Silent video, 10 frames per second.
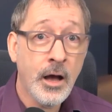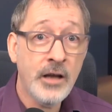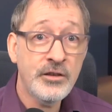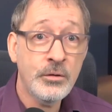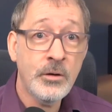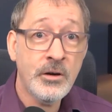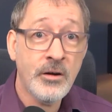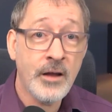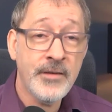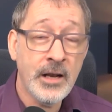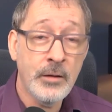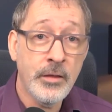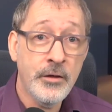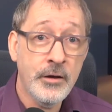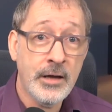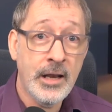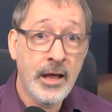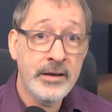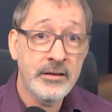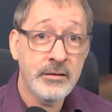I saw a graphic lower third I
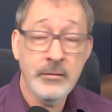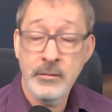liked.